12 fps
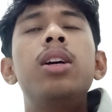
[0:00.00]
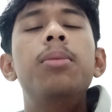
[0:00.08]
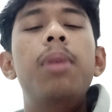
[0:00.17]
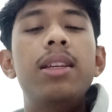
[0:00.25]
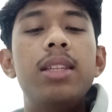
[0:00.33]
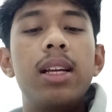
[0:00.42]

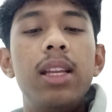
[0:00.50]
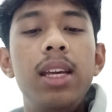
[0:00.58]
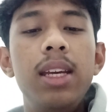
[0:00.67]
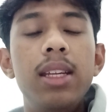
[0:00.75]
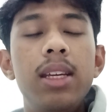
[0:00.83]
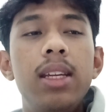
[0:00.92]

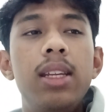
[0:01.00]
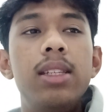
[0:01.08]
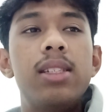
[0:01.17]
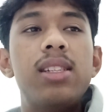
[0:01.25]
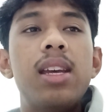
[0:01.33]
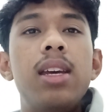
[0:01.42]
Basically, it
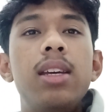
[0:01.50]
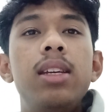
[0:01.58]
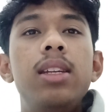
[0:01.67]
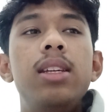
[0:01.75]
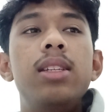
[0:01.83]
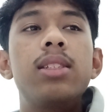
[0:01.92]

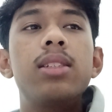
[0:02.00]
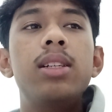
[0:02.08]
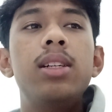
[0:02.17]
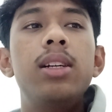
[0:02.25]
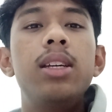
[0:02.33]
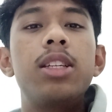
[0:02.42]
is
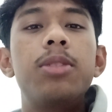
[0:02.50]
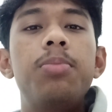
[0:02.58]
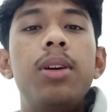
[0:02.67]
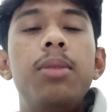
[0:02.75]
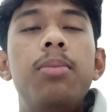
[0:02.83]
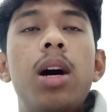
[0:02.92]

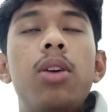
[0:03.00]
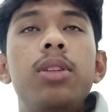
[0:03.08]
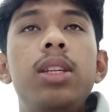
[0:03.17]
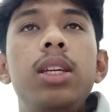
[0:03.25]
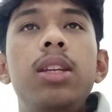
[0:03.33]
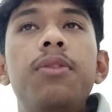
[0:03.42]
explained
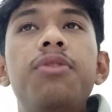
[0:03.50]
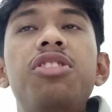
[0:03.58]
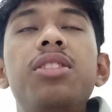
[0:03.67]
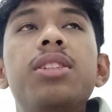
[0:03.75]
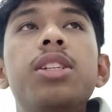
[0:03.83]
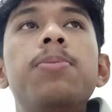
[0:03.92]
about the
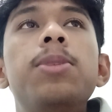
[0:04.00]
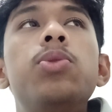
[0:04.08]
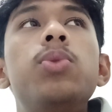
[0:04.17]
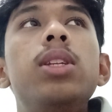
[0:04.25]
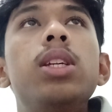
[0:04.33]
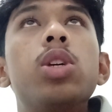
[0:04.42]
differences
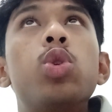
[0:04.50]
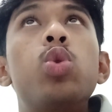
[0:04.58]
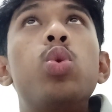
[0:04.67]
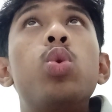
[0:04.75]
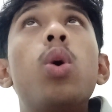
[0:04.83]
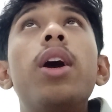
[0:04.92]
between
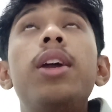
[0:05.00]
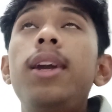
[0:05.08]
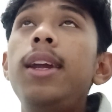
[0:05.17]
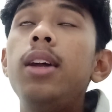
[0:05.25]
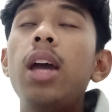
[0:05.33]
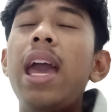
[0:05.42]

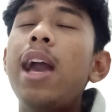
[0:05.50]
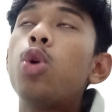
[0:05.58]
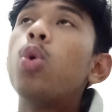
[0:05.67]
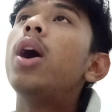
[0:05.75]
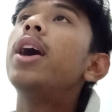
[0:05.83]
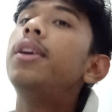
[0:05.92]

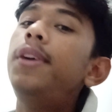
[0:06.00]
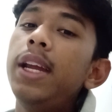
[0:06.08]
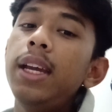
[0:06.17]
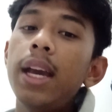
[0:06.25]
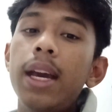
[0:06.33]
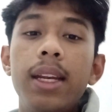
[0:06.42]

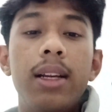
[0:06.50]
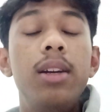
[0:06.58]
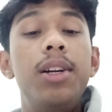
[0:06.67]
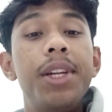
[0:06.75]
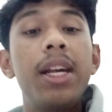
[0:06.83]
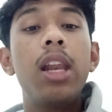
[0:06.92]
acquiring and
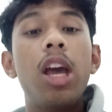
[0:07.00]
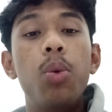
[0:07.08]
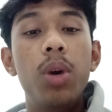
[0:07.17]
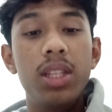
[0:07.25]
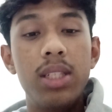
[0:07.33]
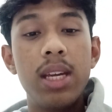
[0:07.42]
learning
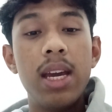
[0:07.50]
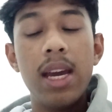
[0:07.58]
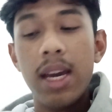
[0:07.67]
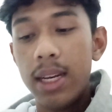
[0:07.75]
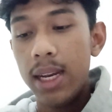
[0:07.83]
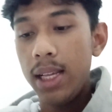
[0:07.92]
language.
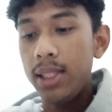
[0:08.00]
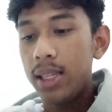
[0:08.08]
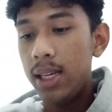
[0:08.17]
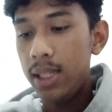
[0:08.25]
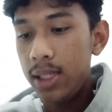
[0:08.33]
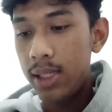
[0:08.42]
Next
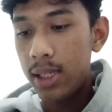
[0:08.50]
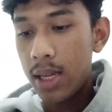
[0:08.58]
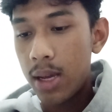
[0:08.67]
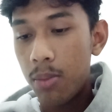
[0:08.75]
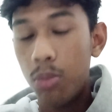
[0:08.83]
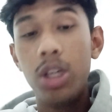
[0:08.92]
is
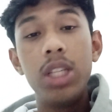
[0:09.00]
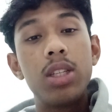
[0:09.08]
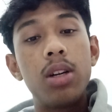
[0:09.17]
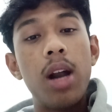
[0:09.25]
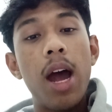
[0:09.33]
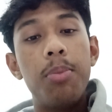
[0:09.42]

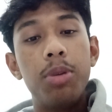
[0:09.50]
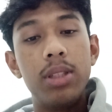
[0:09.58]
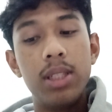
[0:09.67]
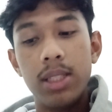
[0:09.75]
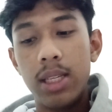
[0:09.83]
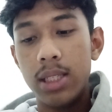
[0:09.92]
monitor
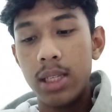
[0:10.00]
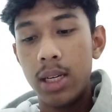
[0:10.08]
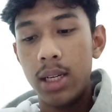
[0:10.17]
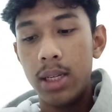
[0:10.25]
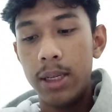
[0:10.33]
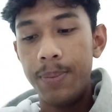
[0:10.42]
hypothesis.
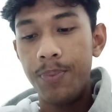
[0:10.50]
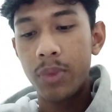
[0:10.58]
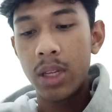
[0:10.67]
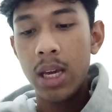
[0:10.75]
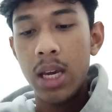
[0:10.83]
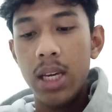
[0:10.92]

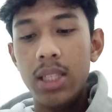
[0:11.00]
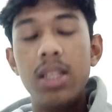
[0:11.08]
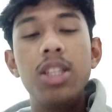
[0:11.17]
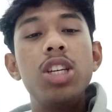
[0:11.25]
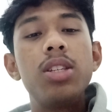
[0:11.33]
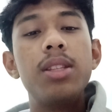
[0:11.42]
It
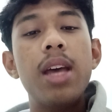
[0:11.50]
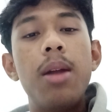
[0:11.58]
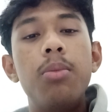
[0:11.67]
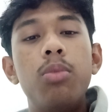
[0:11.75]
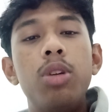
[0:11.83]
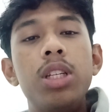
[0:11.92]
suggests
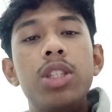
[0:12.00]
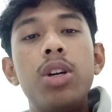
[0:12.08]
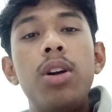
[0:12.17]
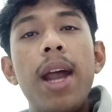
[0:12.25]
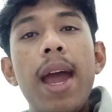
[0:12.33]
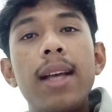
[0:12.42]
that
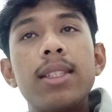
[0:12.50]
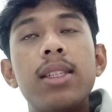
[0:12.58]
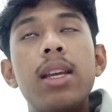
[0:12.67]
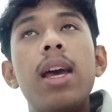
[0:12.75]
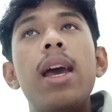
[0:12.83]
monitor act